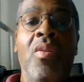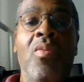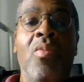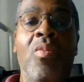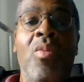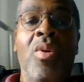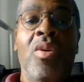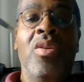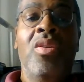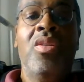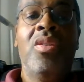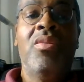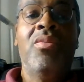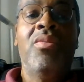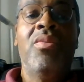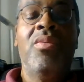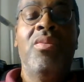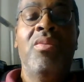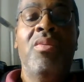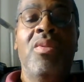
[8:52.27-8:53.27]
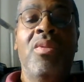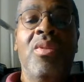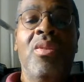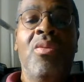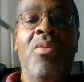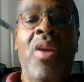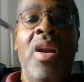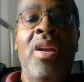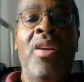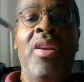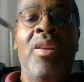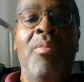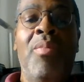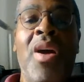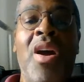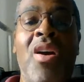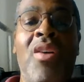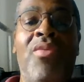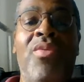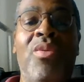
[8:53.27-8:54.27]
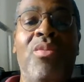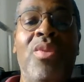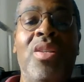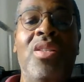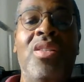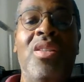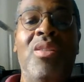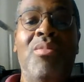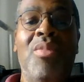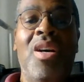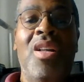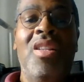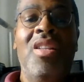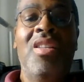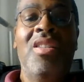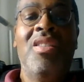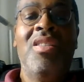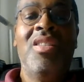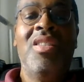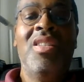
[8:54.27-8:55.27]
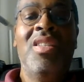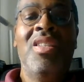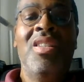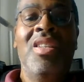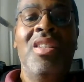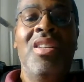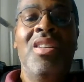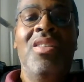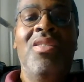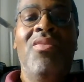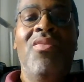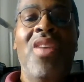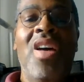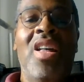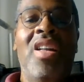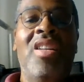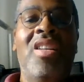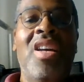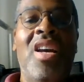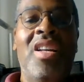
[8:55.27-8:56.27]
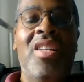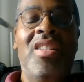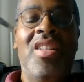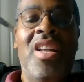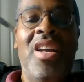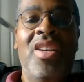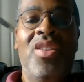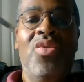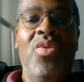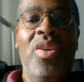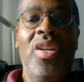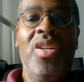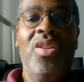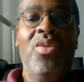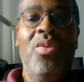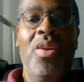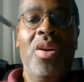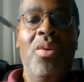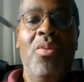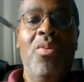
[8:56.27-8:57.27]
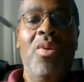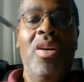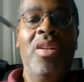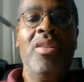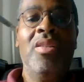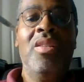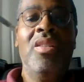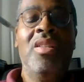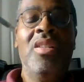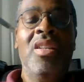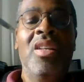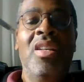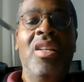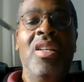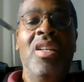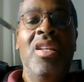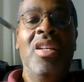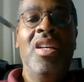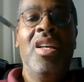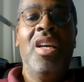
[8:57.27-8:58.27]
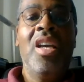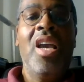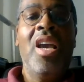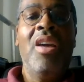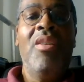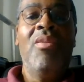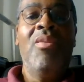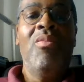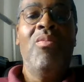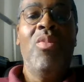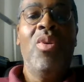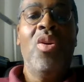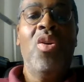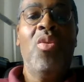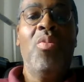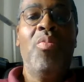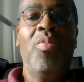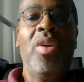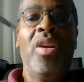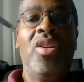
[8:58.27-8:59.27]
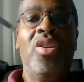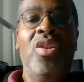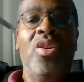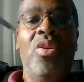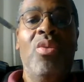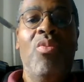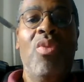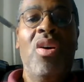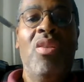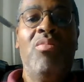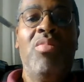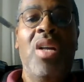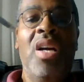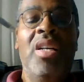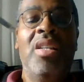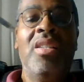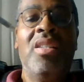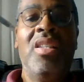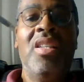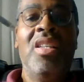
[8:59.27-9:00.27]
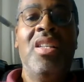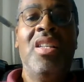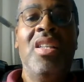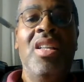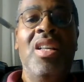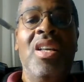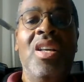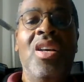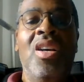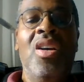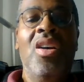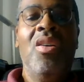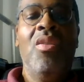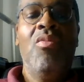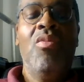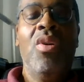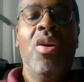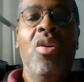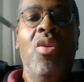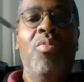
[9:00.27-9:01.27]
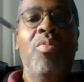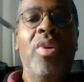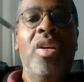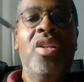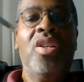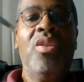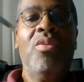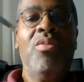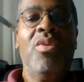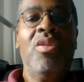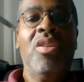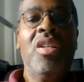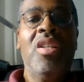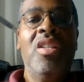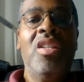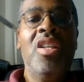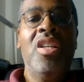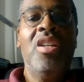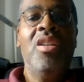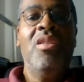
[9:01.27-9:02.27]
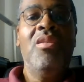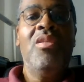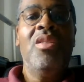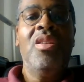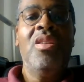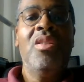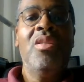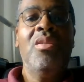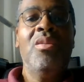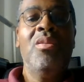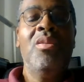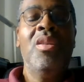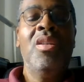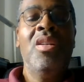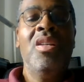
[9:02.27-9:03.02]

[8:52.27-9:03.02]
Words of great and powerful wisdom on this Valentine's Day 2021. Again, we hope that you're well blessed. We hope that you will continue to